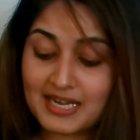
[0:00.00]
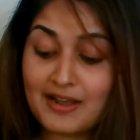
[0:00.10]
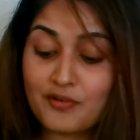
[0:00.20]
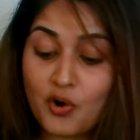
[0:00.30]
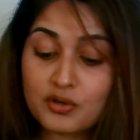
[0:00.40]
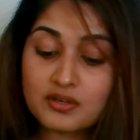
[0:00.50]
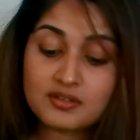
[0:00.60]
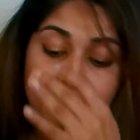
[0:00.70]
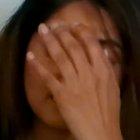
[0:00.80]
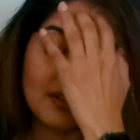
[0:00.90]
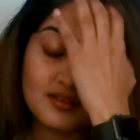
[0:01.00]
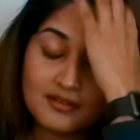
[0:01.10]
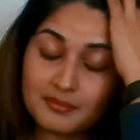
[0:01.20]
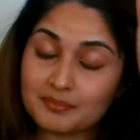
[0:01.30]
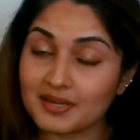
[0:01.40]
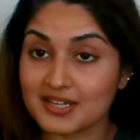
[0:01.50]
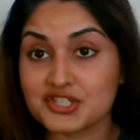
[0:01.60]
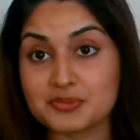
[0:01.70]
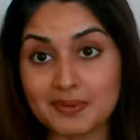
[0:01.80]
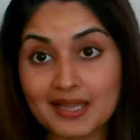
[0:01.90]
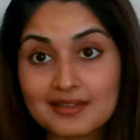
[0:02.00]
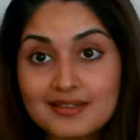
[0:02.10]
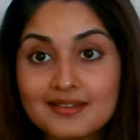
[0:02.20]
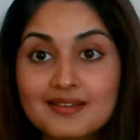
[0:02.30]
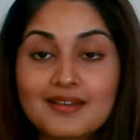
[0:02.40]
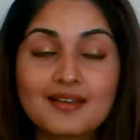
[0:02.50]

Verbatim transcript: i've ordered the blush palette